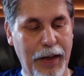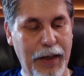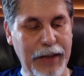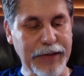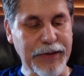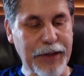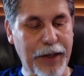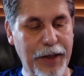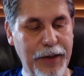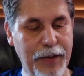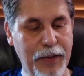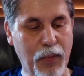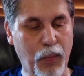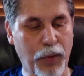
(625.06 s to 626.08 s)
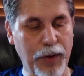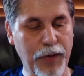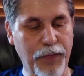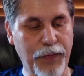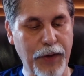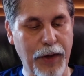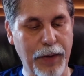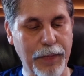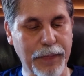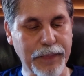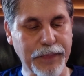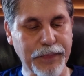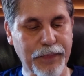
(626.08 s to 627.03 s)
And then one of
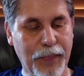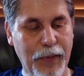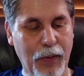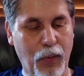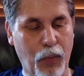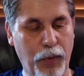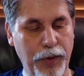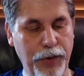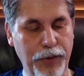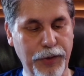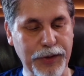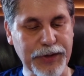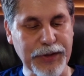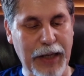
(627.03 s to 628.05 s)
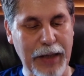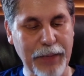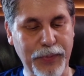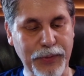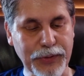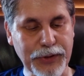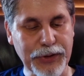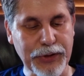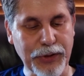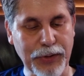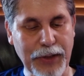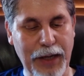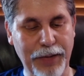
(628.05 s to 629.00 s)
them, one of the disciples,
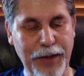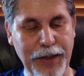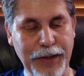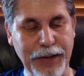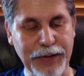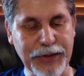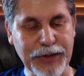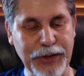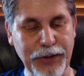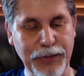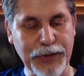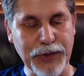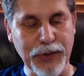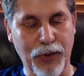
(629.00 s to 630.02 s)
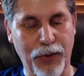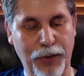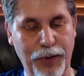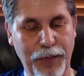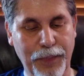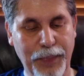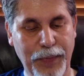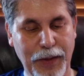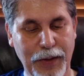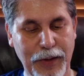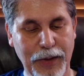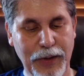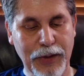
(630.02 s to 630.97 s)
took out a concealed sword,
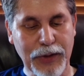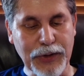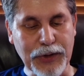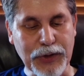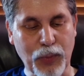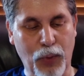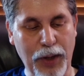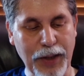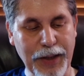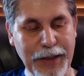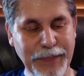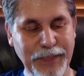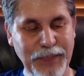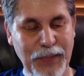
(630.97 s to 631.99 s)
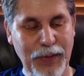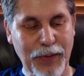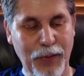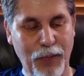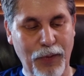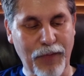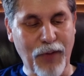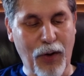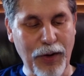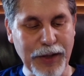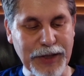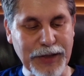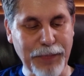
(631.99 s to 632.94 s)
swung it with
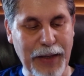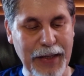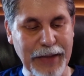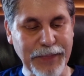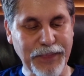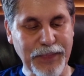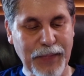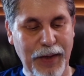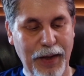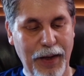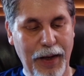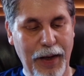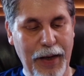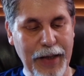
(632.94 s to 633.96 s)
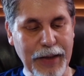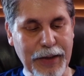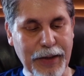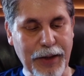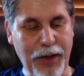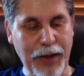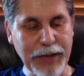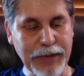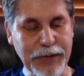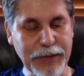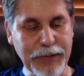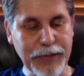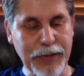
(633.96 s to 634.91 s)
all his might, and
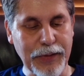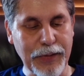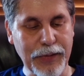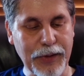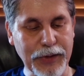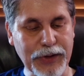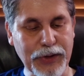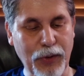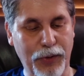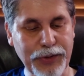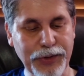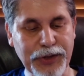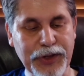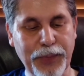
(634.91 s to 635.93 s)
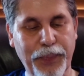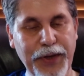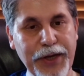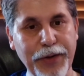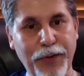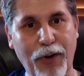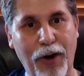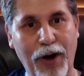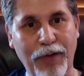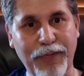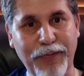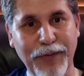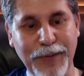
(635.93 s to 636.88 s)
cut the soldier's pewter
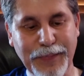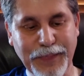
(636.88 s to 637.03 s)
off.